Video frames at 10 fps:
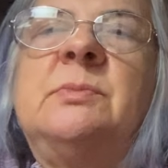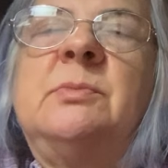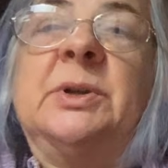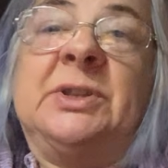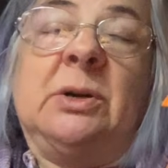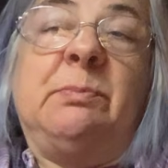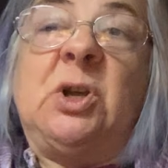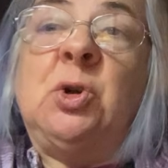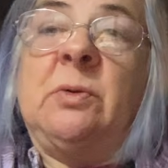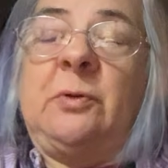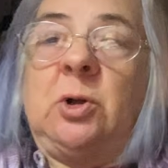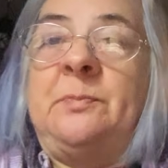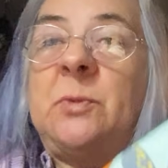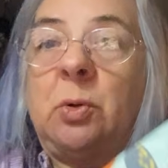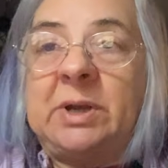But they're beautiful.
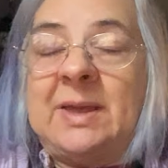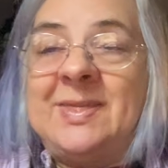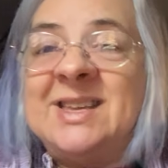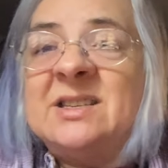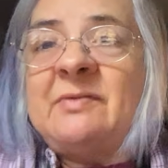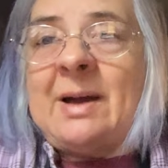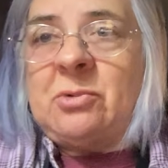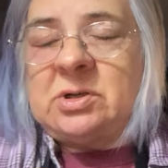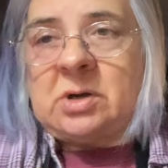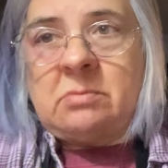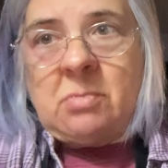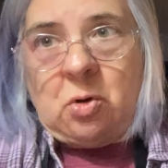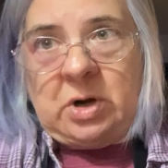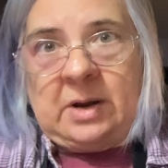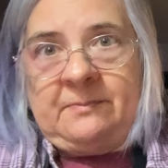Okay, these fabrics are
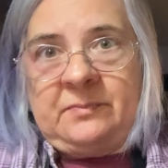Moda.